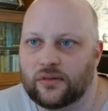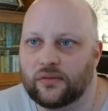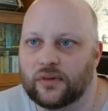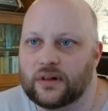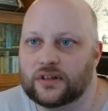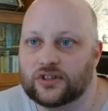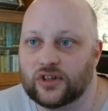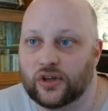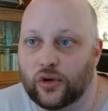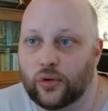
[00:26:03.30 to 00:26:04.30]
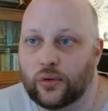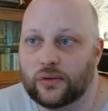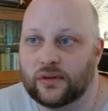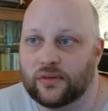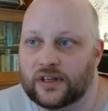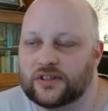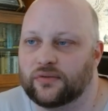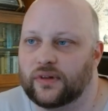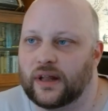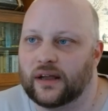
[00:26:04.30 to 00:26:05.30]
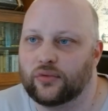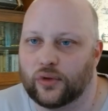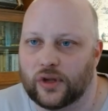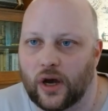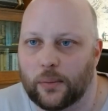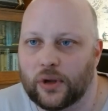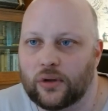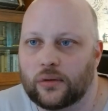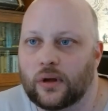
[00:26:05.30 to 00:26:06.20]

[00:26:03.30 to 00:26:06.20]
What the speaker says: will secure the western flank for the army,